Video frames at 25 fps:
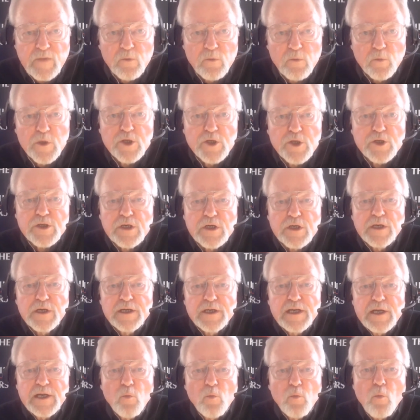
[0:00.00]
"We're just going
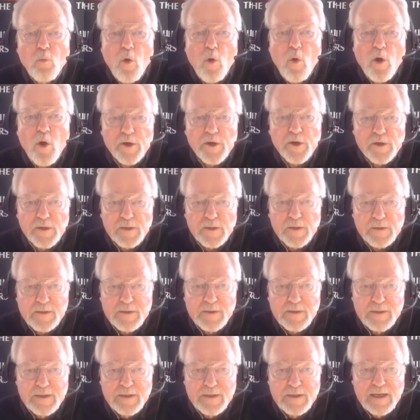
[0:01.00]
to need water,"
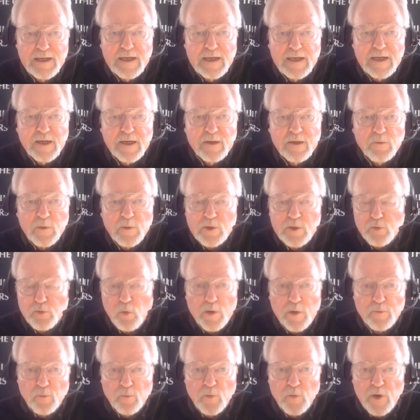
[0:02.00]
which
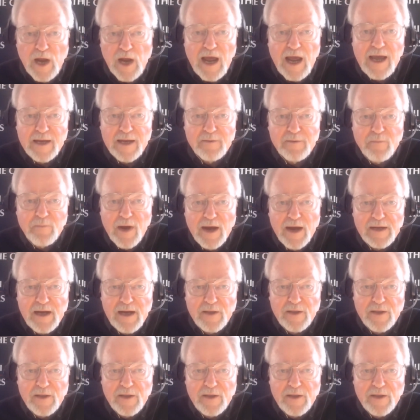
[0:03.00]
wasn't what I had in mind.